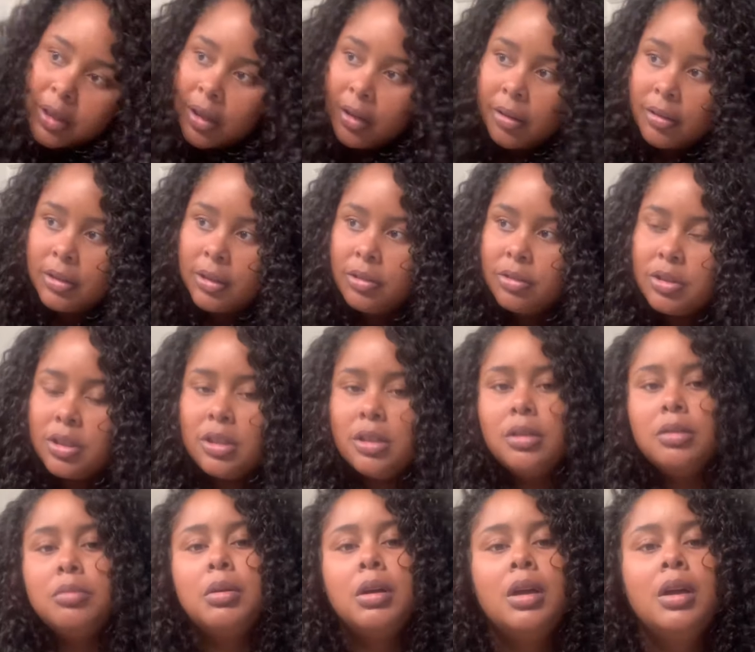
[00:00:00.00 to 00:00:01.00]
on
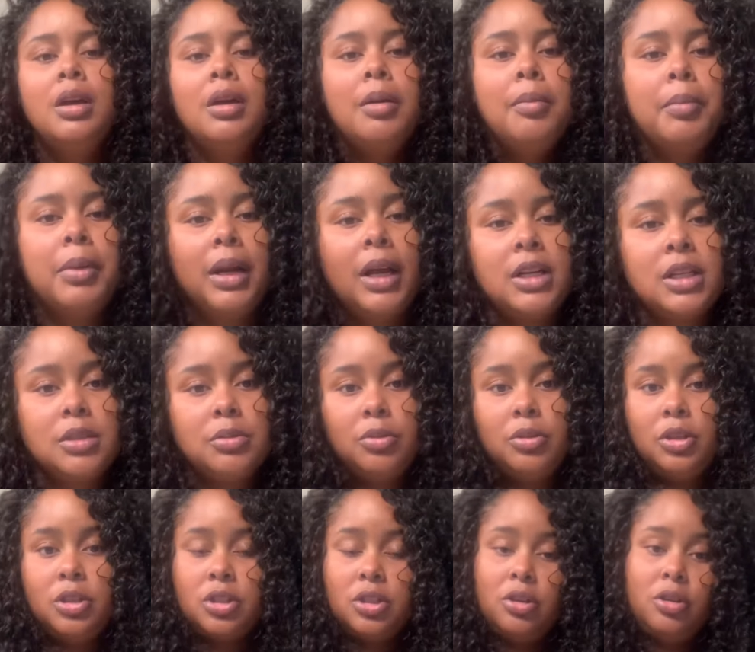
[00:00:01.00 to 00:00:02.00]
YouTube, but I just wanted
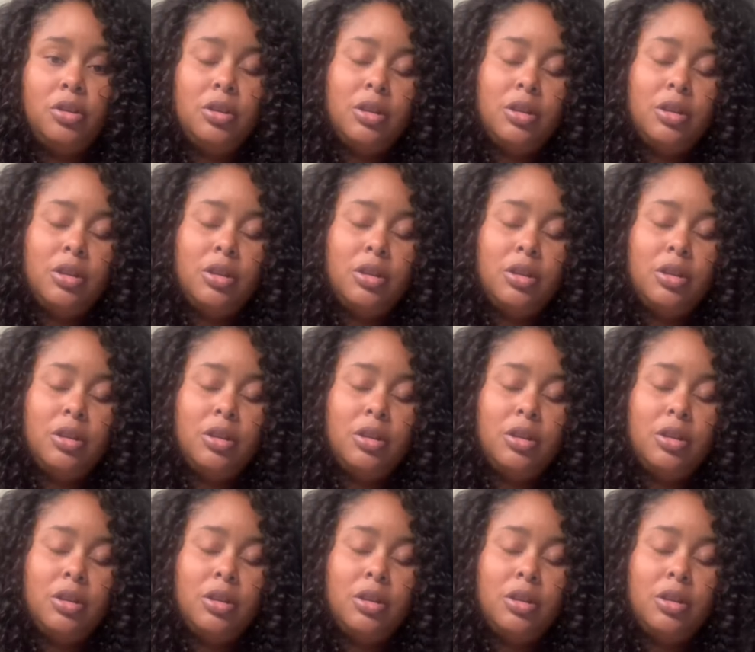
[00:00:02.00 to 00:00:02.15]
to show you